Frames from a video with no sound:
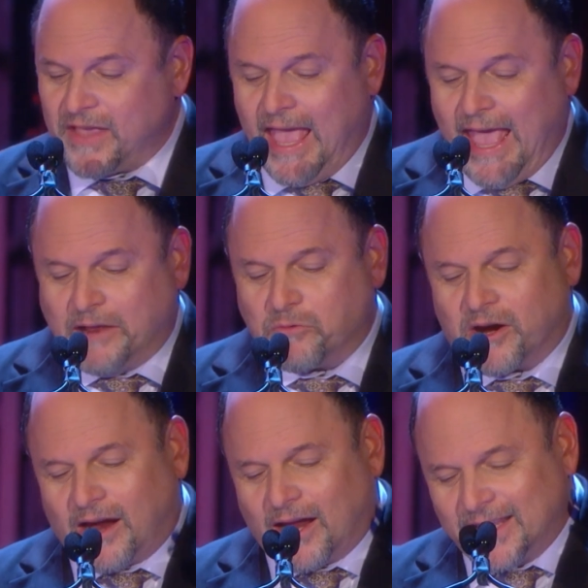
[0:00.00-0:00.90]
and
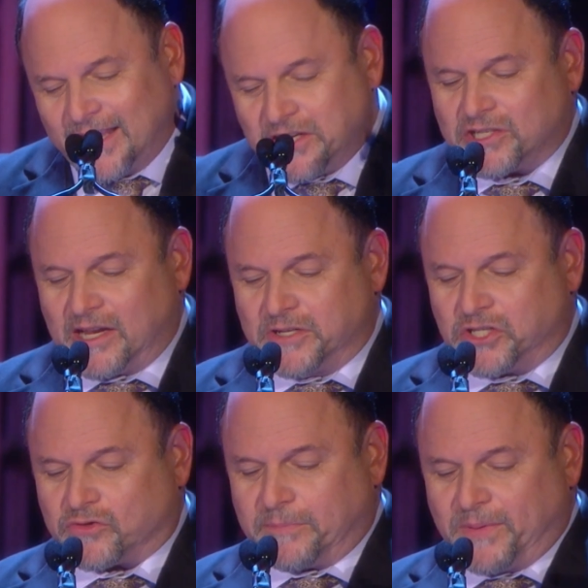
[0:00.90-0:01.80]
where on each and every
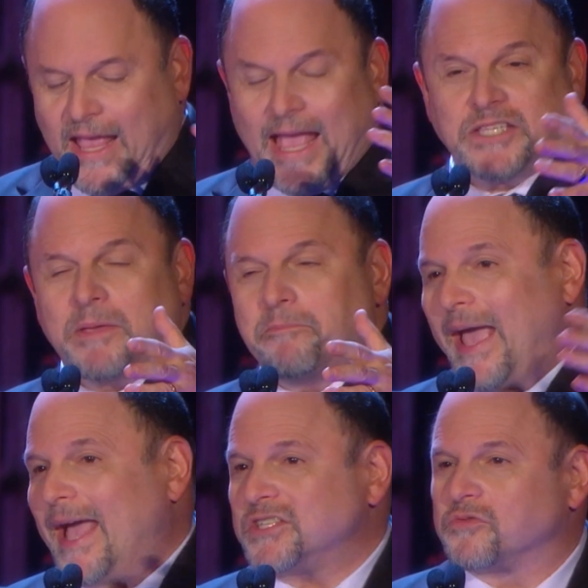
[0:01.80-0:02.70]
trip, as we
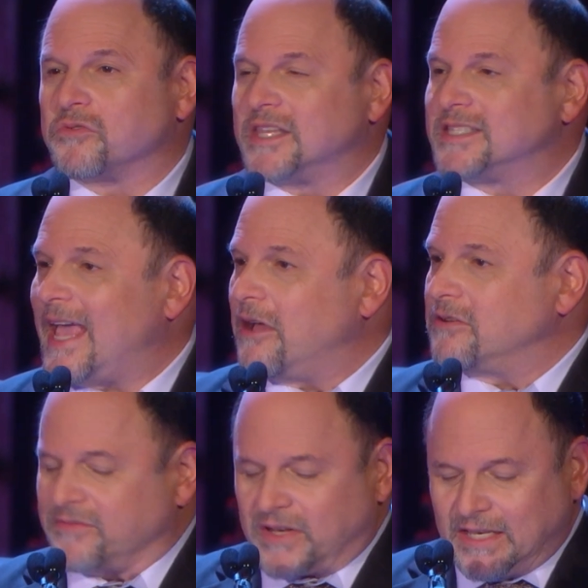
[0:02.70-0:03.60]
passed through the town
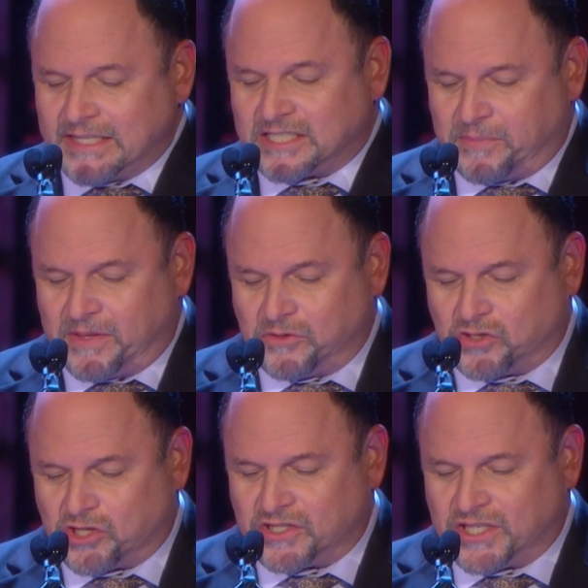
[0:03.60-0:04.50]
of Elizabeth, New
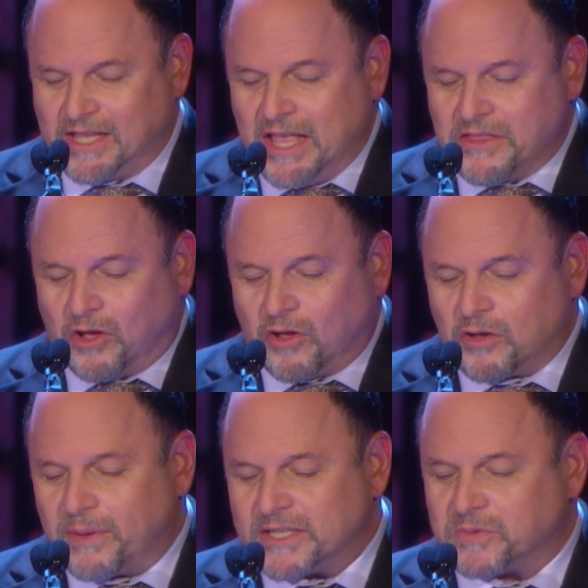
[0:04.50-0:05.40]
Jersey, the whole
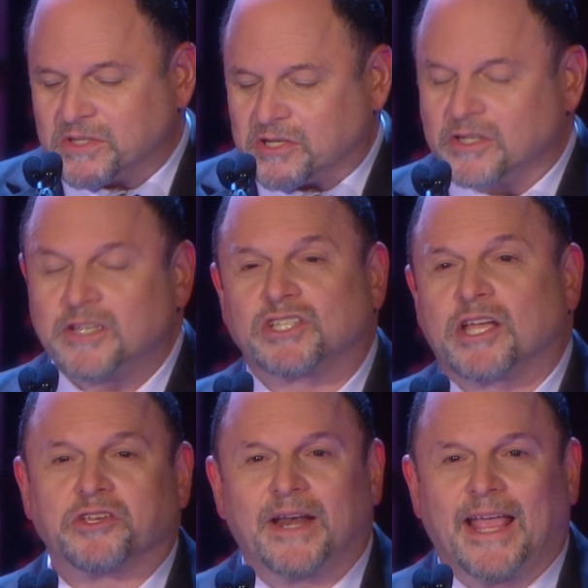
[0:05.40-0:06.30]
bus would turn to each
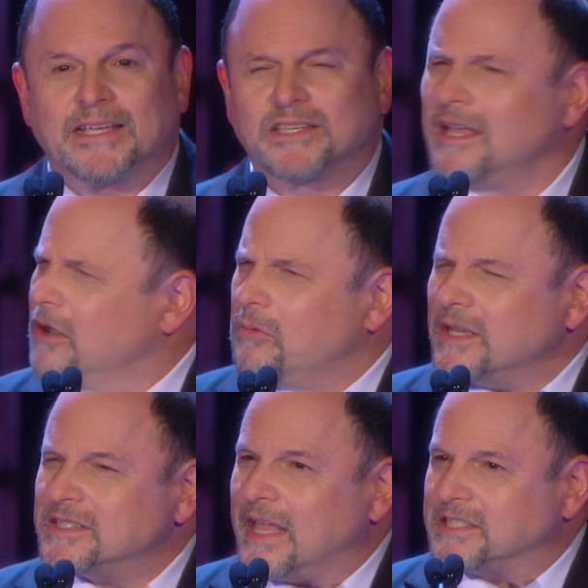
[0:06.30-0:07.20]
other and ask,
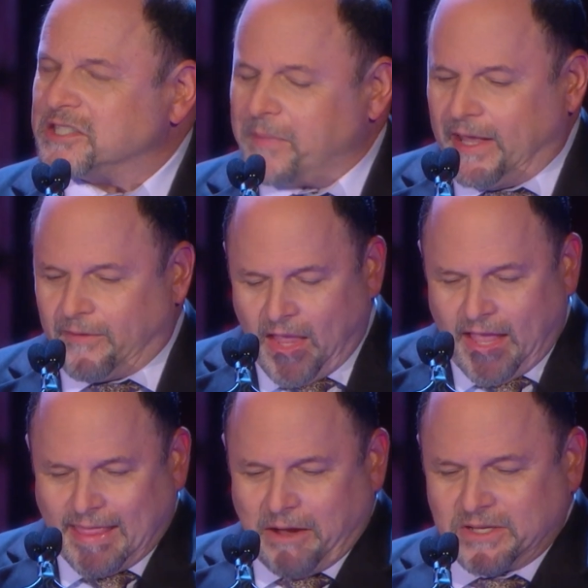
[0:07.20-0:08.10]
"What's that smell?"
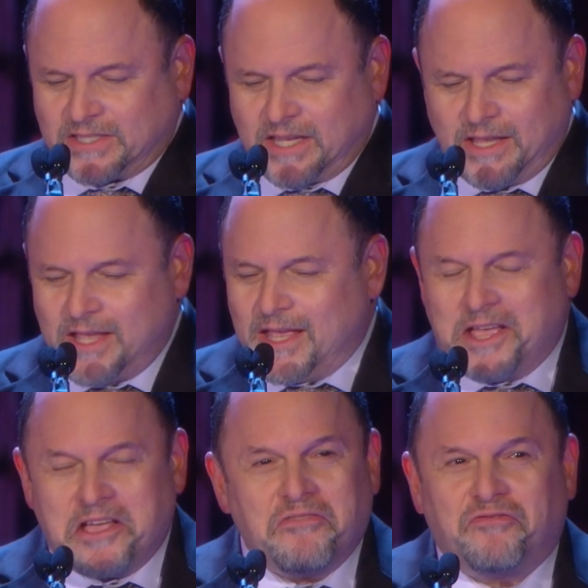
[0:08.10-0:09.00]
That was
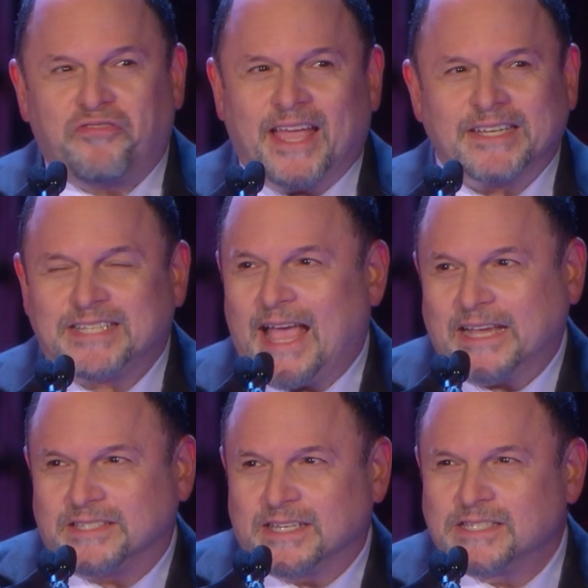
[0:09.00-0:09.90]

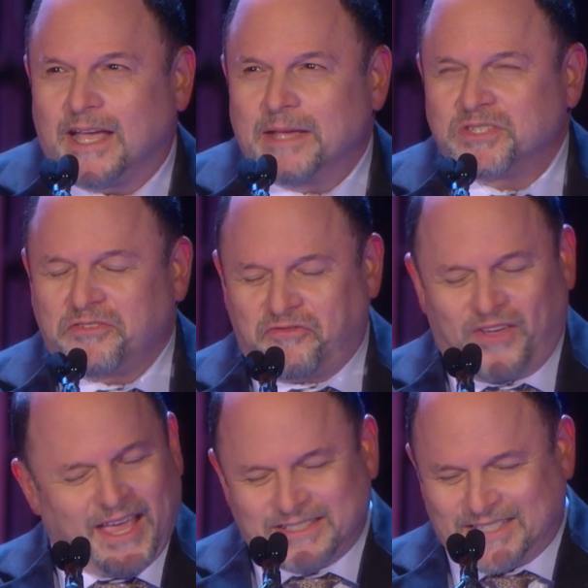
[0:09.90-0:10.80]
fantastic times,
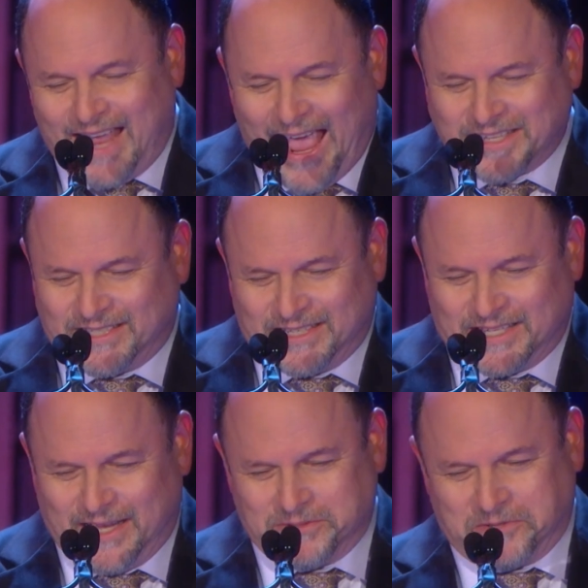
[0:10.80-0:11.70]
fantastic times.